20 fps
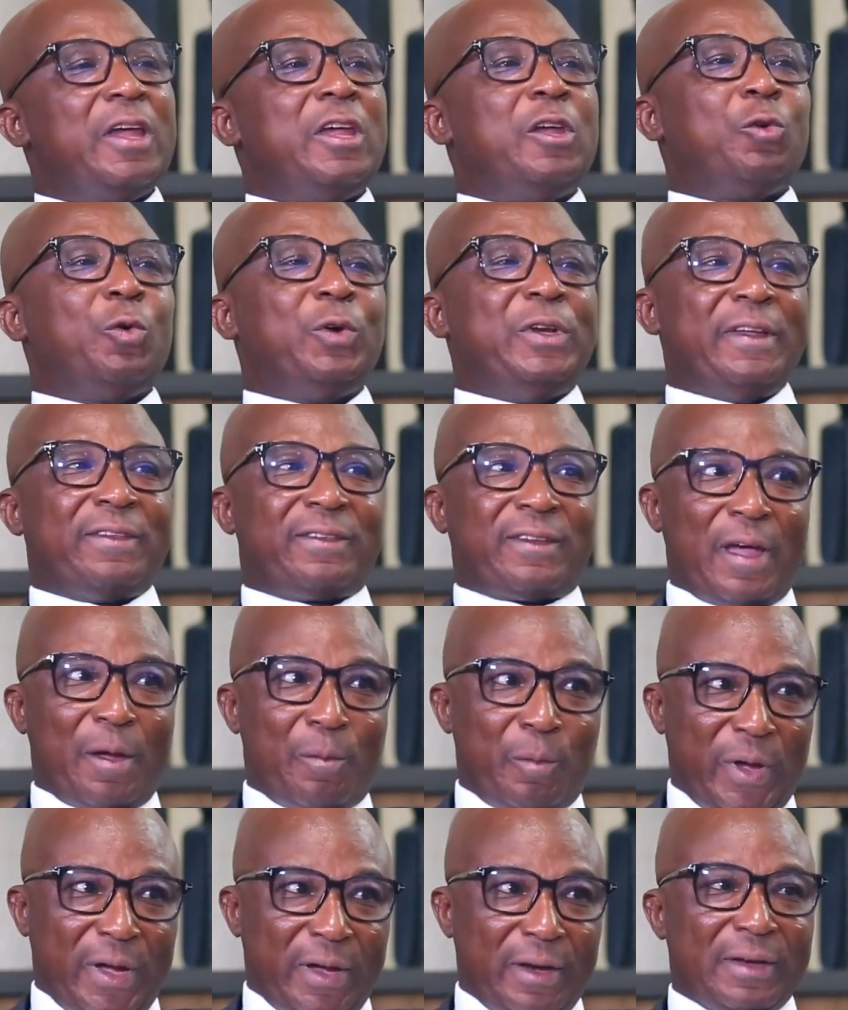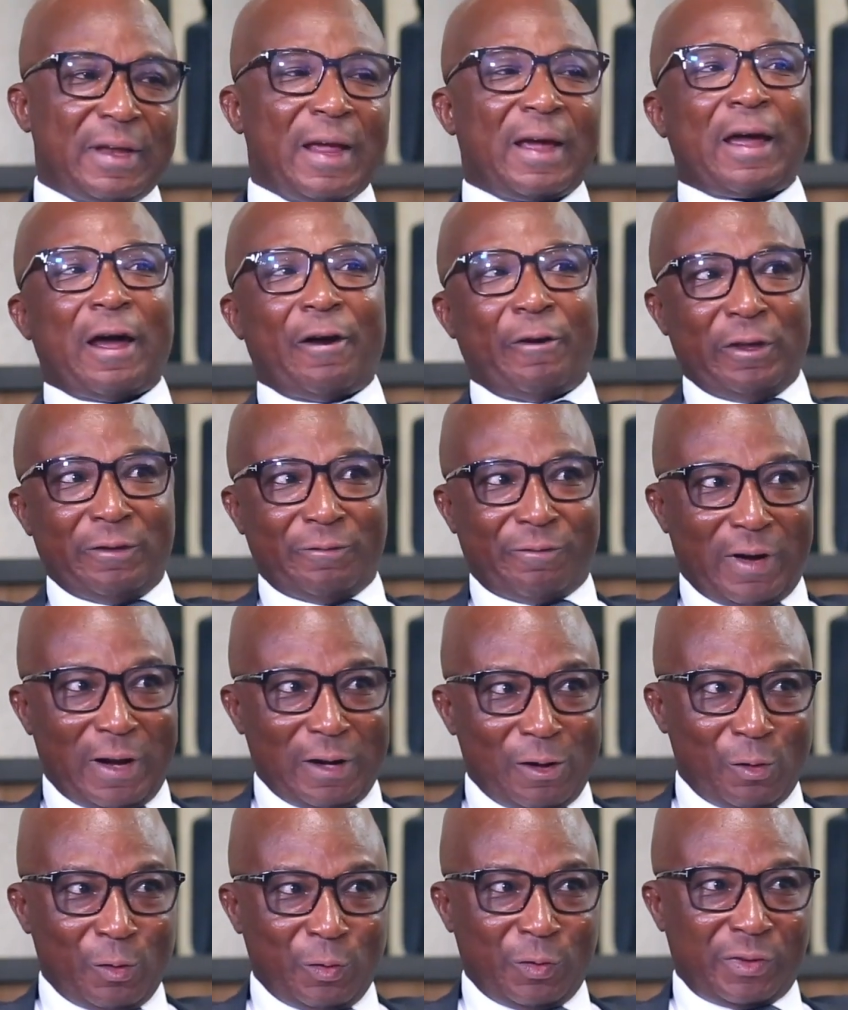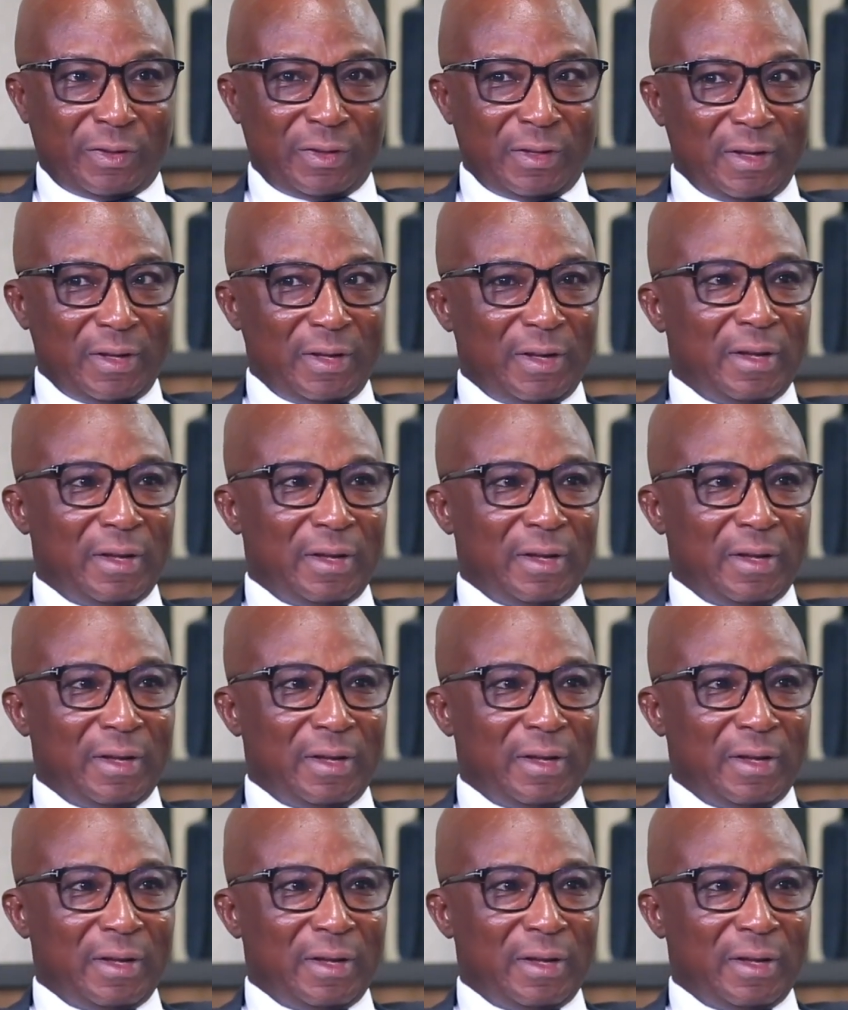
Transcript: He will determine the current values,